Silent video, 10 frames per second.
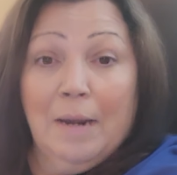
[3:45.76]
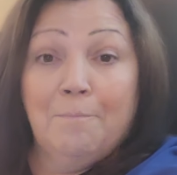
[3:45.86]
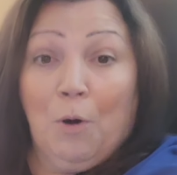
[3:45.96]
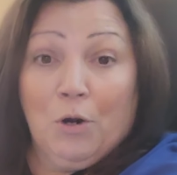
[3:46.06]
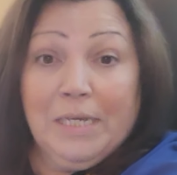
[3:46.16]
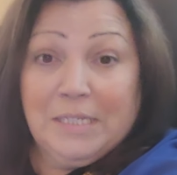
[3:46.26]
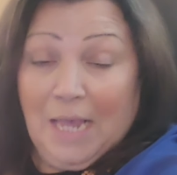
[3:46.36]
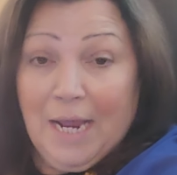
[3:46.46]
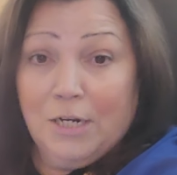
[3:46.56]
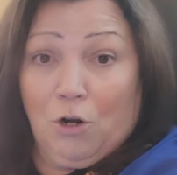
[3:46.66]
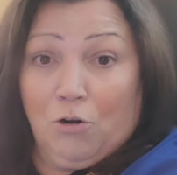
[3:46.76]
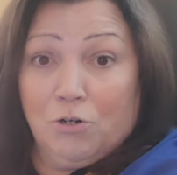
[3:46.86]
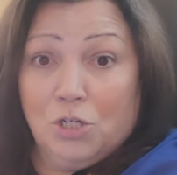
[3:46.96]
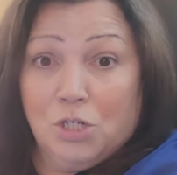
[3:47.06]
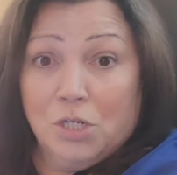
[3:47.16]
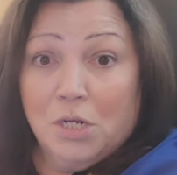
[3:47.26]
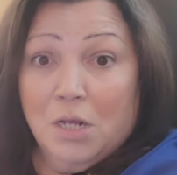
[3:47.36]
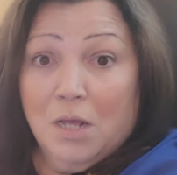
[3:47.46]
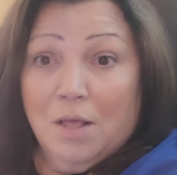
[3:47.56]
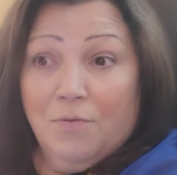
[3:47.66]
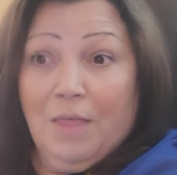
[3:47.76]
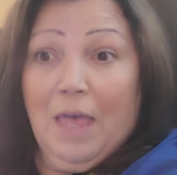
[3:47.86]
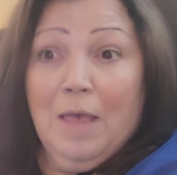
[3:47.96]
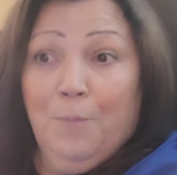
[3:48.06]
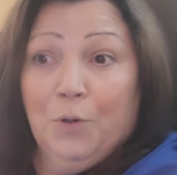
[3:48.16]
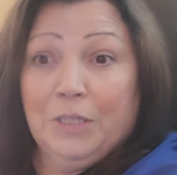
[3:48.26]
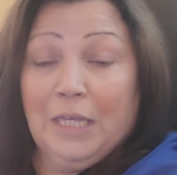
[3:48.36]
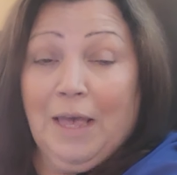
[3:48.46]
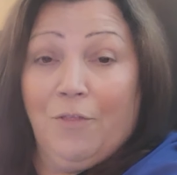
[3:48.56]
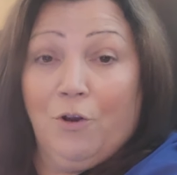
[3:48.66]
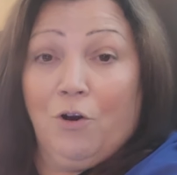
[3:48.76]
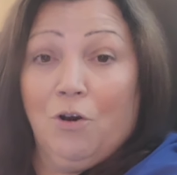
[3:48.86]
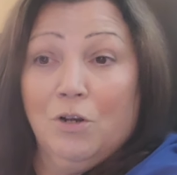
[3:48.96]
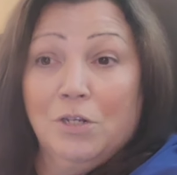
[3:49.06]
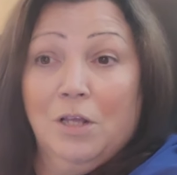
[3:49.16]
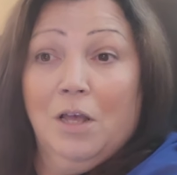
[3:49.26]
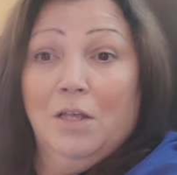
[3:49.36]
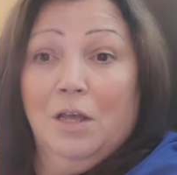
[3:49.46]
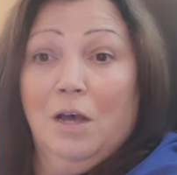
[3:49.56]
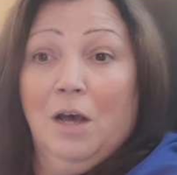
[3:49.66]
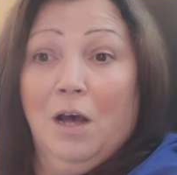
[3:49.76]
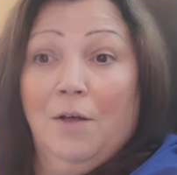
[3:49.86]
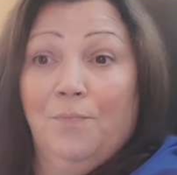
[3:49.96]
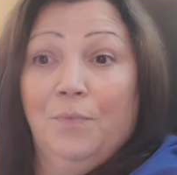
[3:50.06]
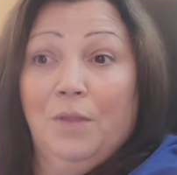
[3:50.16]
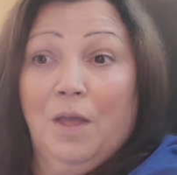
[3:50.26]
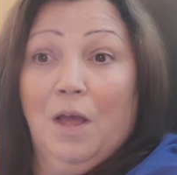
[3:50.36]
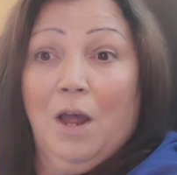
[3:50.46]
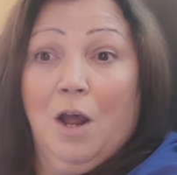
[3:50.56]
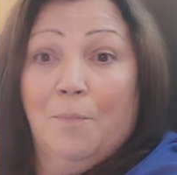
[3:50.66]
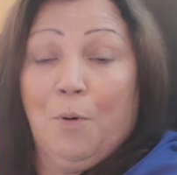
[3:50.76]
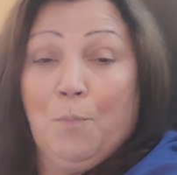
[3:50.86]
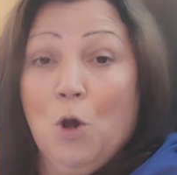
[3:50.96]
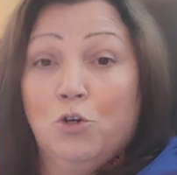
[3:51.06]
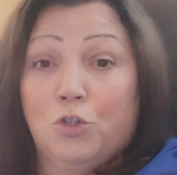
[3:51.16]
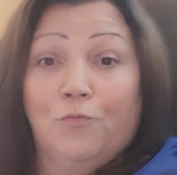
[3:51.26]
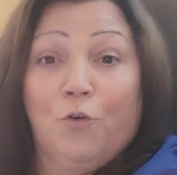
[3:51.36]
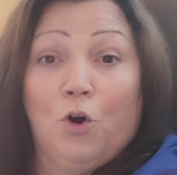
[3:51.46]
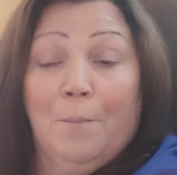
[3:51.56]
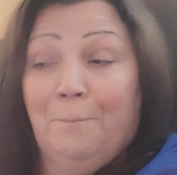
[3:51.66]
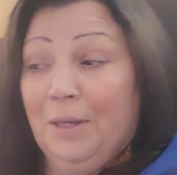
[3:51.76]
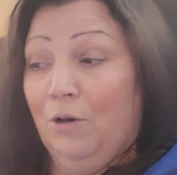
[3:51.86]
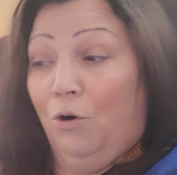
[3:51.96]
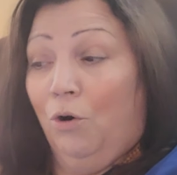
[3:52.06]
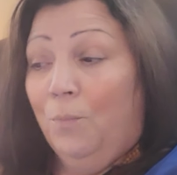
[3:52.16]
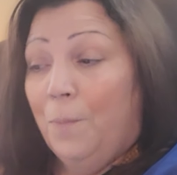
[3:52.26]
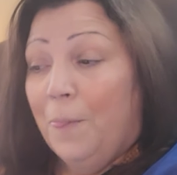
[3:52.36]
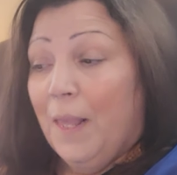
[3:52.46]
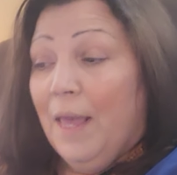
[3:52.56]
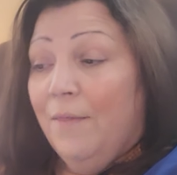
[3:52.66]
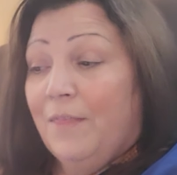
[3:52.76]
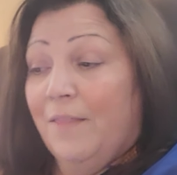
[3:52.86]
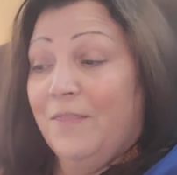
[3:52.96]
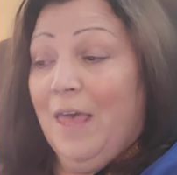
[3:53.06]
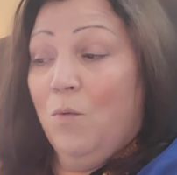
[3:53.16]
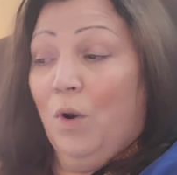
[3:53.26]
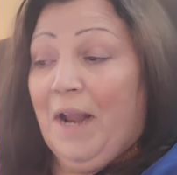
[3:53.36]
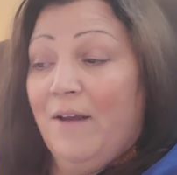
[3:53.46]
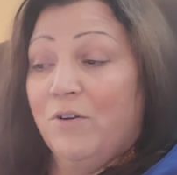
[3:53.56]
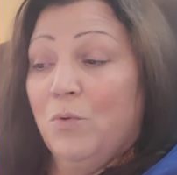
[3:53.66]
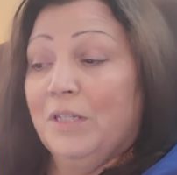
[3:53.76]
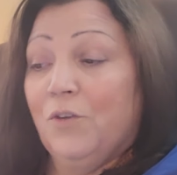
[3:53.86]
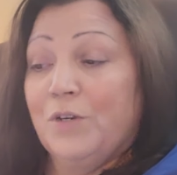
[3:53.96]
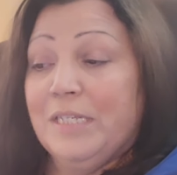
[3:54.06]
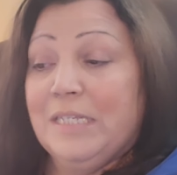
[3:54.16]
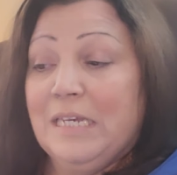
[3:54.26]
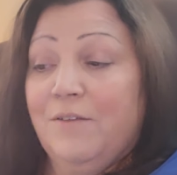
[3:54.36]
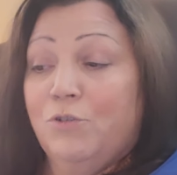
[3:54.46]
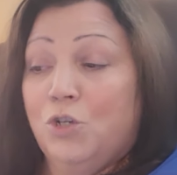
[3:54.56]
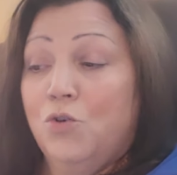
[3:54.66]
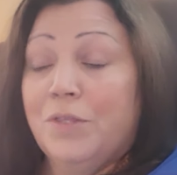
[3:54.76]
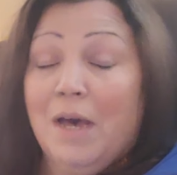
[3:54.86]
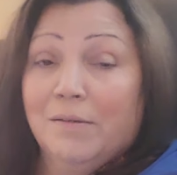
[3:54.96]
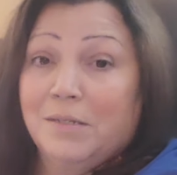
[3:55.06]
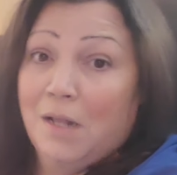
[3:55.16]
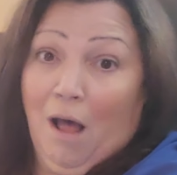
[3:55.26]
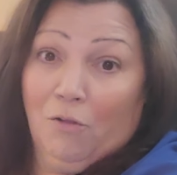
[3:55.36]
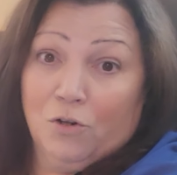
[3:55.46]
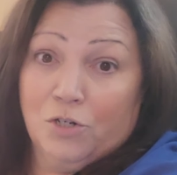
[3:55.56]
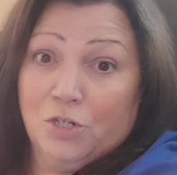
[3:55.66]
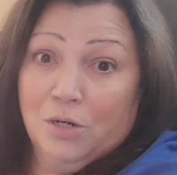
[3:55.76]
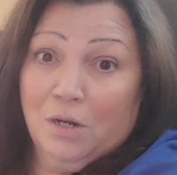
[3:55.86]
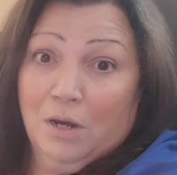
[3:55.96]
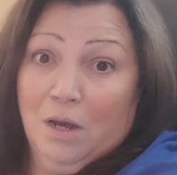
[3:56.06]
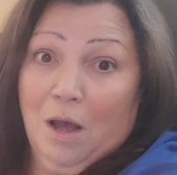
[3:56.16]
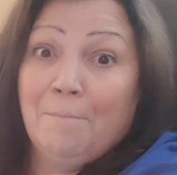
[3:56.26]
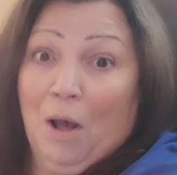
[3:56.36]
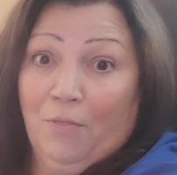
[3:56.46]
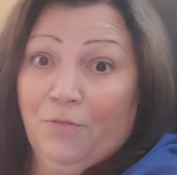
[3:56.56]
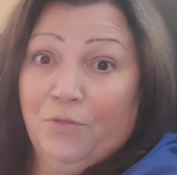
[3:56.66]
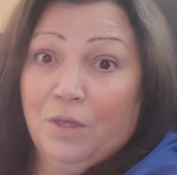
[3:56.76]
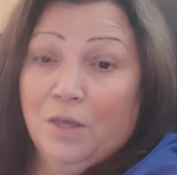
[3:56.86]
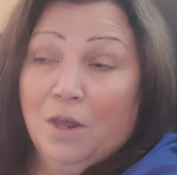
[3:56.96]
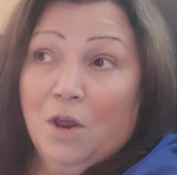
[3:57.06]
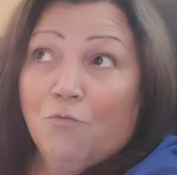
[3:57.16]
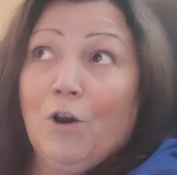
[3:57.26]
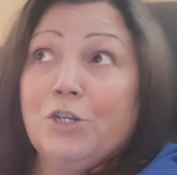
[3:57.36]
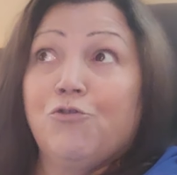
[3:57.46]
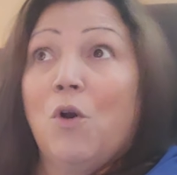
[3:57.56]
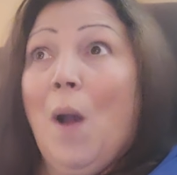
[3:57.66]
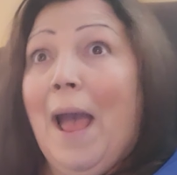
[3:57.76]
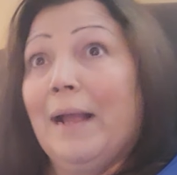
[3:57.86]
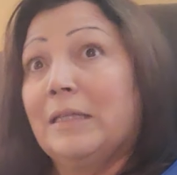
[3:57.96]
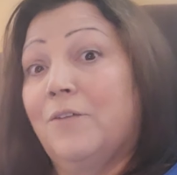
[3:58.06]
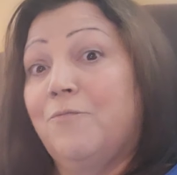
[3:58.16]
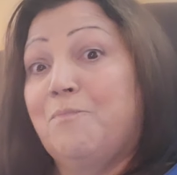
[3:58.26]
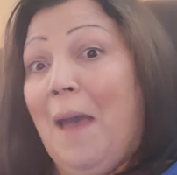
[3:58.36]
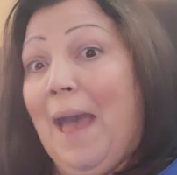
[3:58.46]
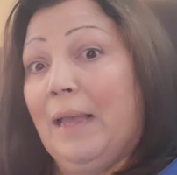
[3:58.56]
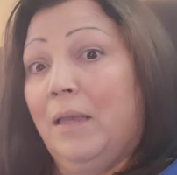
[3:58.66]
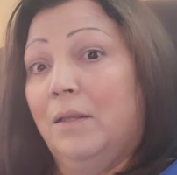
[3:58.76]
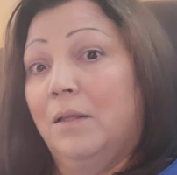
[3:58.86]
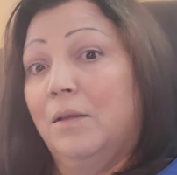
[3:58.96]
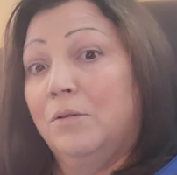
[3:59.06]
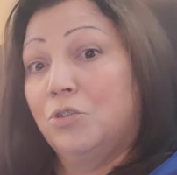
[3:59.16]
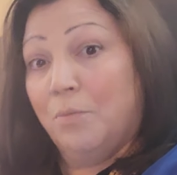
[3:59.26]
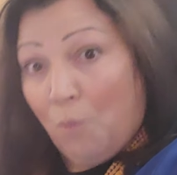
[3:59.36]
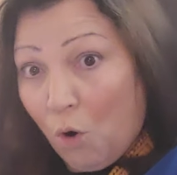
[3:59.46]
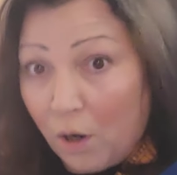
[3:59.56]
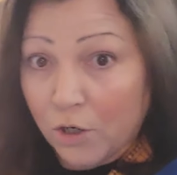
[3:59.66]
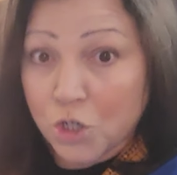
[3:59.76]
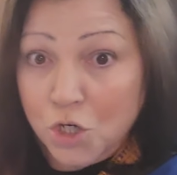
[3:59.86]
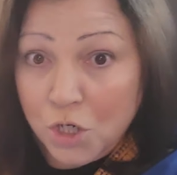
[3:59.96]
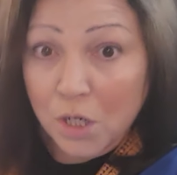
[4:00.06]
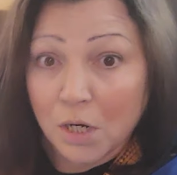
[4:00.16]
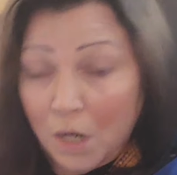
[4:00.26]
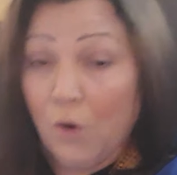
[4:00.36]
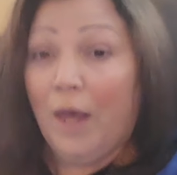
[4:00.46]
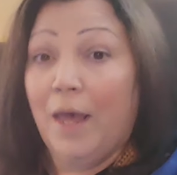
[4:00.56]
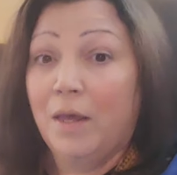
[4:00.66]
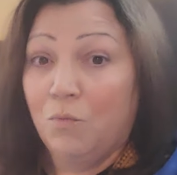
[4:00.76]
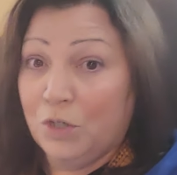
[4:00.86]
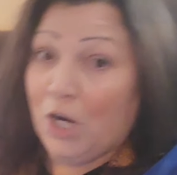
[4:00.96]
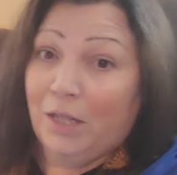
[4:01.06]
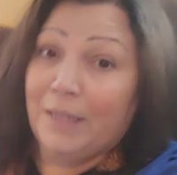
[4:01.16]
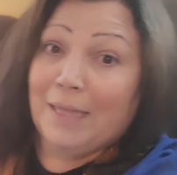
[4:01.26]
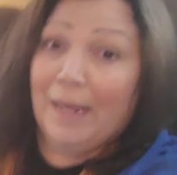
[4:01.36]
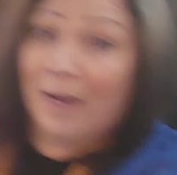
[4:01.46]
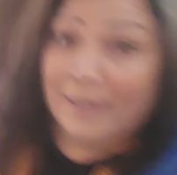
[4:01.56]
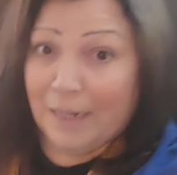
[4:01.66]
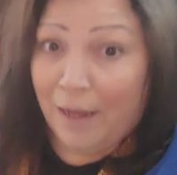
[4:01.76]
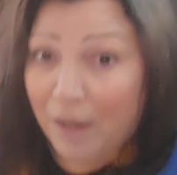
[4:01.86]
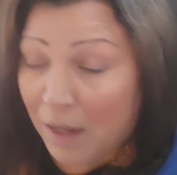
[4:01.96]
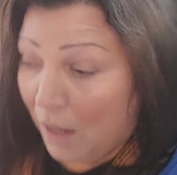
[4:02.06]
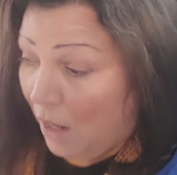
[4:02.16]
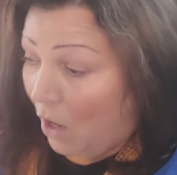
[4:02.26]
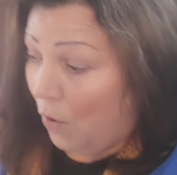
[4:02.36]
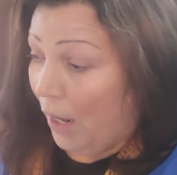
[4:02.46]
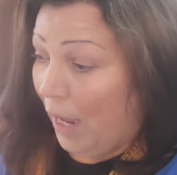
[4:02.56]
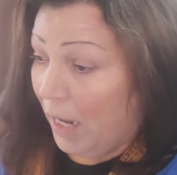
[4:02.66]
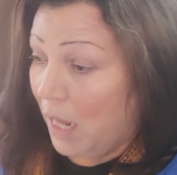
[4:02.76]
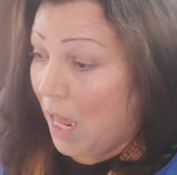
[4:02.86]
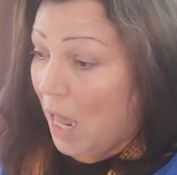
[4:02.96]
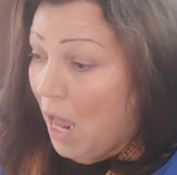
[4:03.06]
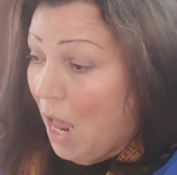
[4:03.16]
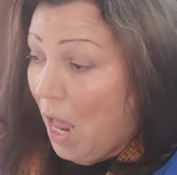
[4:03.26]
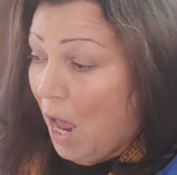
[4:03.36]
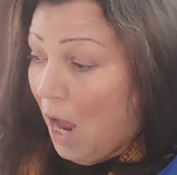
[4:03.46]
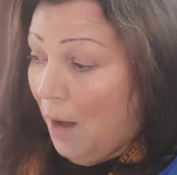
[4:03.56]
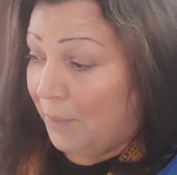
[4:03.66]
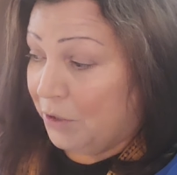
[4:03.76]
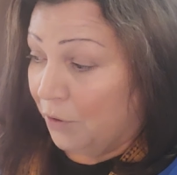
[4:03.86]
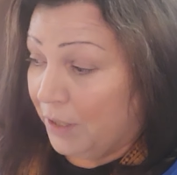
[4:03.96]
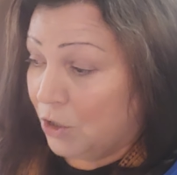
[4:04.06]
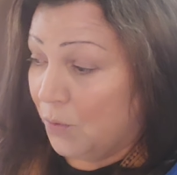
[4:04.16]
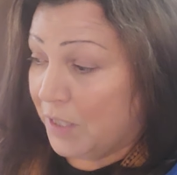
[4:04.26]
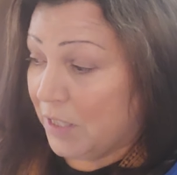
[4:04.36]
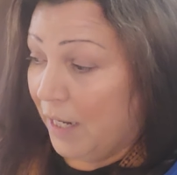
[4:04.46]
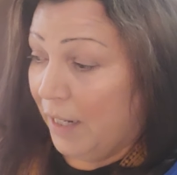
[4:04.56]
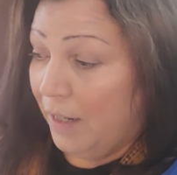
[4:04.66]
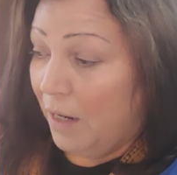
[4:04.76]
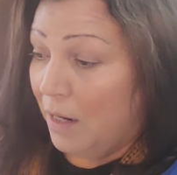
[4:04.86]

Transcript: Bernie Sanders, they put together a proposal for a bill that they want everyone to receive $2,000 a month, retroactive back to March, okay, which I like that idea, okay, but don't get too excited.